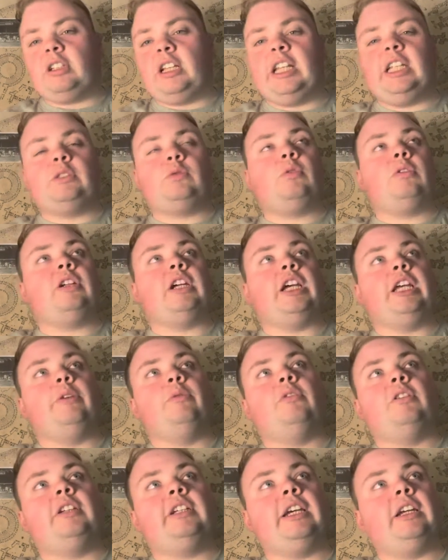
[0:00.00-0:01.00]
this one, and
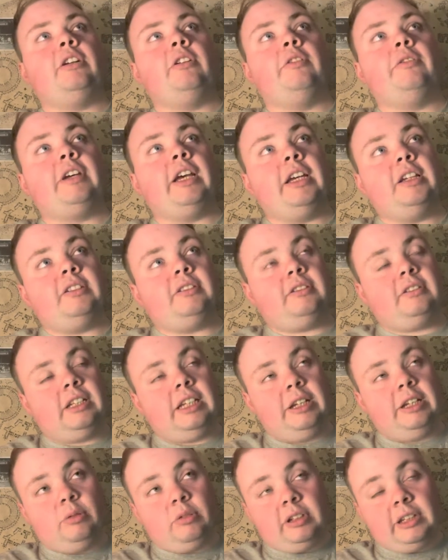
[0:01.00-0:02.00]
you want to get
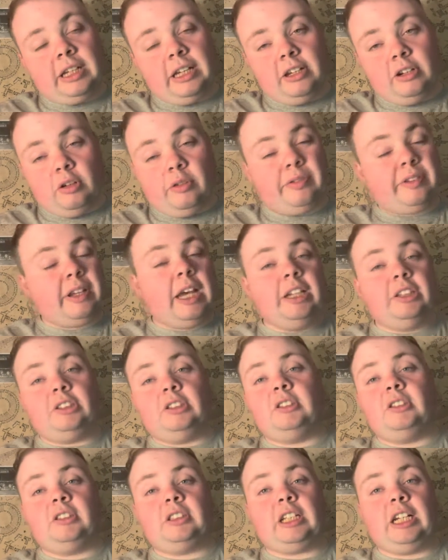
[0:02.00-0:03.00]

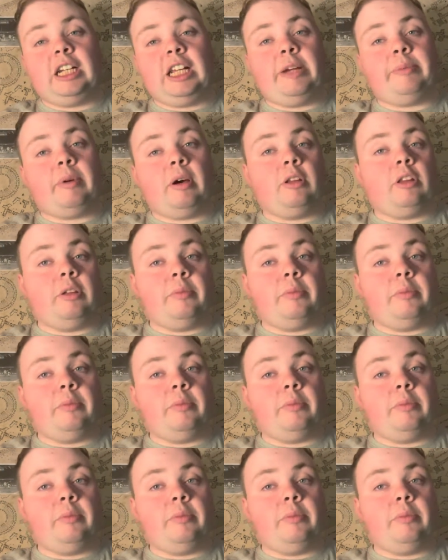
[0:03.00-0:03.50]
notifications and hear about